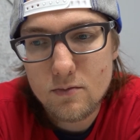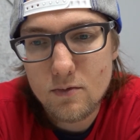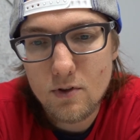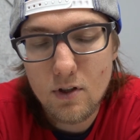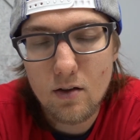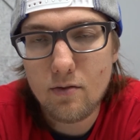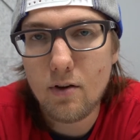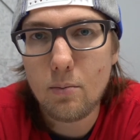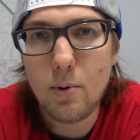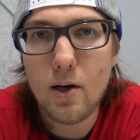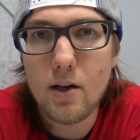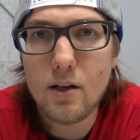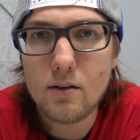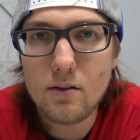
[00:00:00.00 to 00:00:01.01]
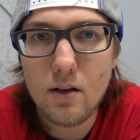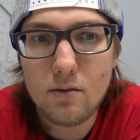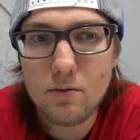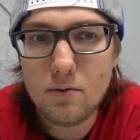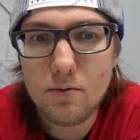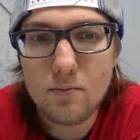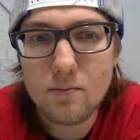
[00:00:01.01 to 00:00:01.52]
love the bike,
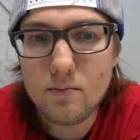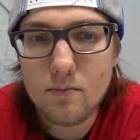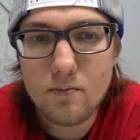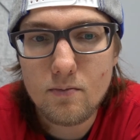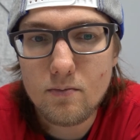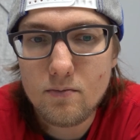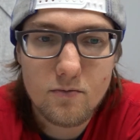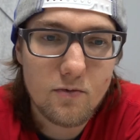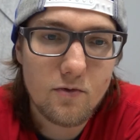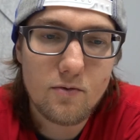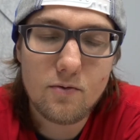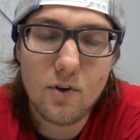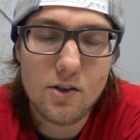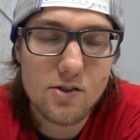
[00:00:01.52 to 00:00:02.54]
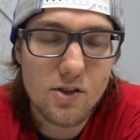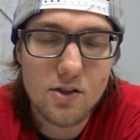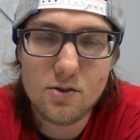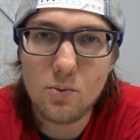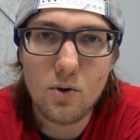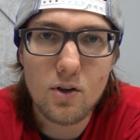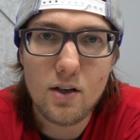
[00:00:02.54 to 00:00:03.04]
love Farseers
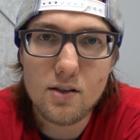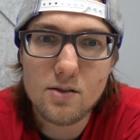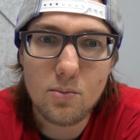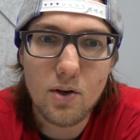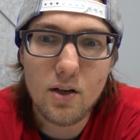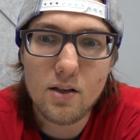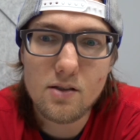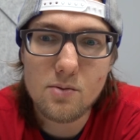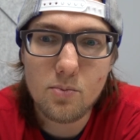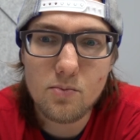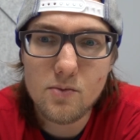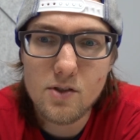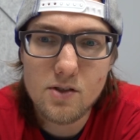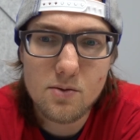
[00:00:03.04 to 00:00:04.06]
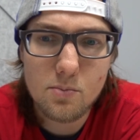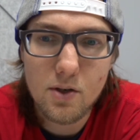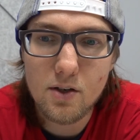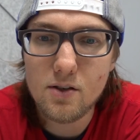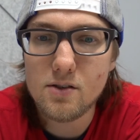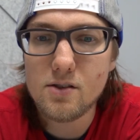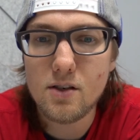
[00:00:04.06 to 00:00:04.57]
and Warlocks and bikes.
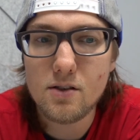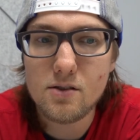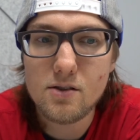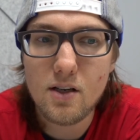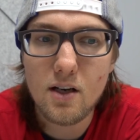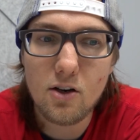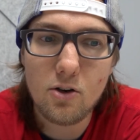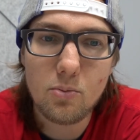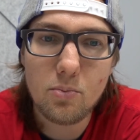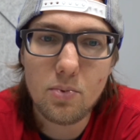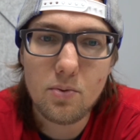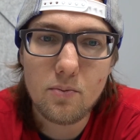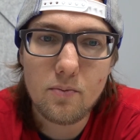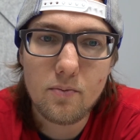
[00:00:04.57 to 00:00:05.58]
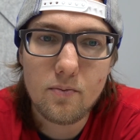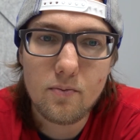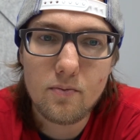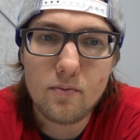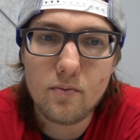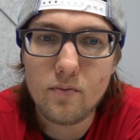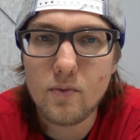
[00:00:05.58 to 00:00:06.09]
Spirit Seers to help
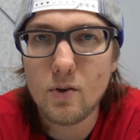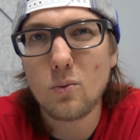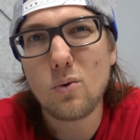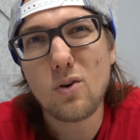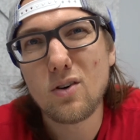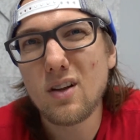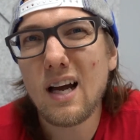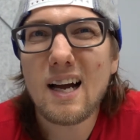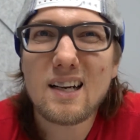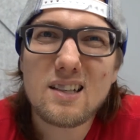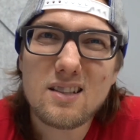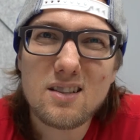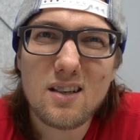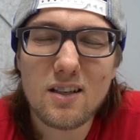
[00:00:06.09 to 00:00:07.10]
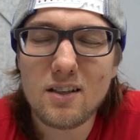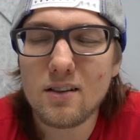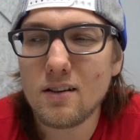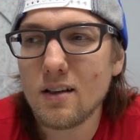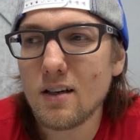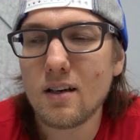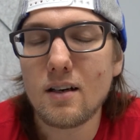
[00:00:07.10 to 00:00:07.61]
the Warlocks or
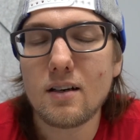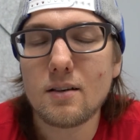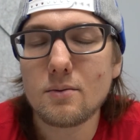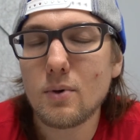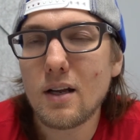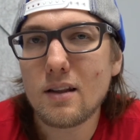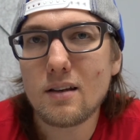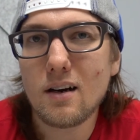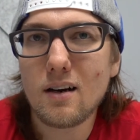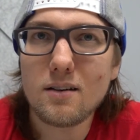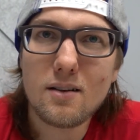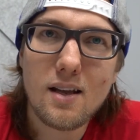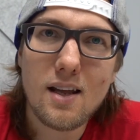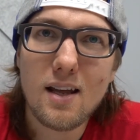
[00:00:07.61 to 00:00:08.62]
the Wraithguard,